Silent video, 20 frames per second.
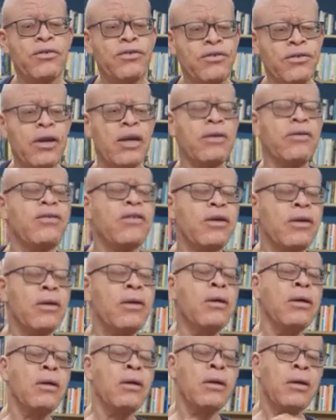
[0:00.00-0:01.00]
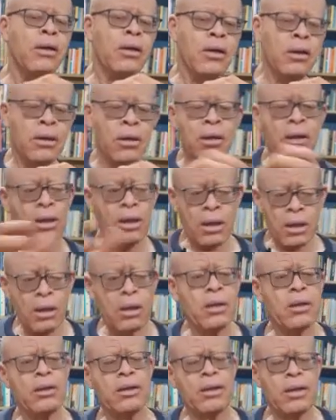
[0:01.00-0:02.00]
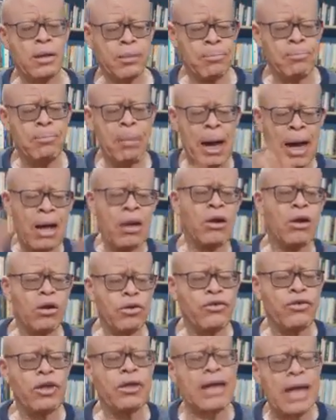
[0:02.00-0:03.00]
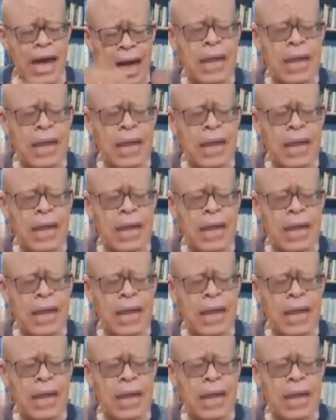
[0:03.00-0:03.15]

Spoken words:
changing the